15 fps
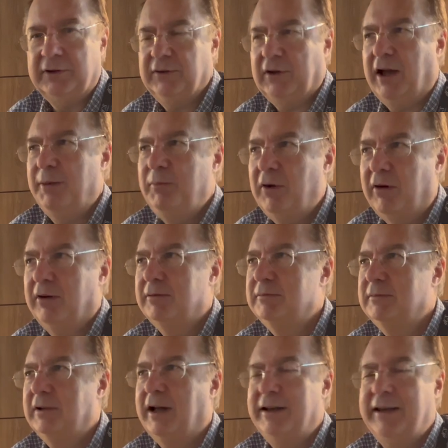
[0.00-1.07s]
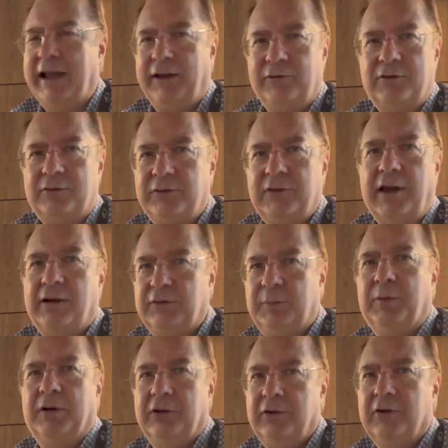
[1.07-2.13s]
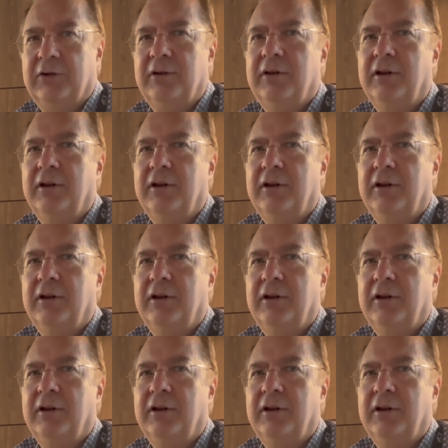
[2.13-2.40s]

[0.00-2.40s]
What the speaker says: because I'm not a natural salesperson.